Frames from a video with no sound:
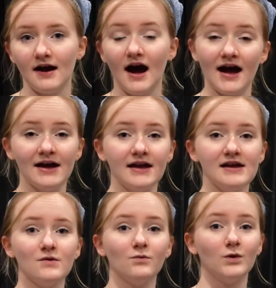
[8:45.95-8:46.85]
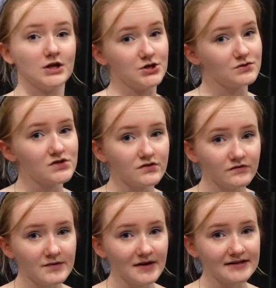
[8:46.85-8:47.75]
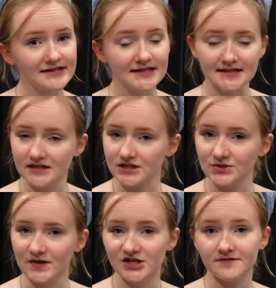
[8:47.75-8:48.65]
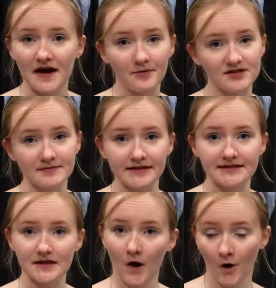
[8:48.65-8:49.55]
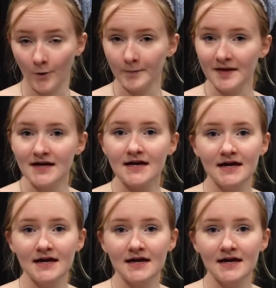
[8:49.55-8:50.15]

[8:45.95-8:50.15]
I would use gluten-free pasta in this situation if I were to make this at home.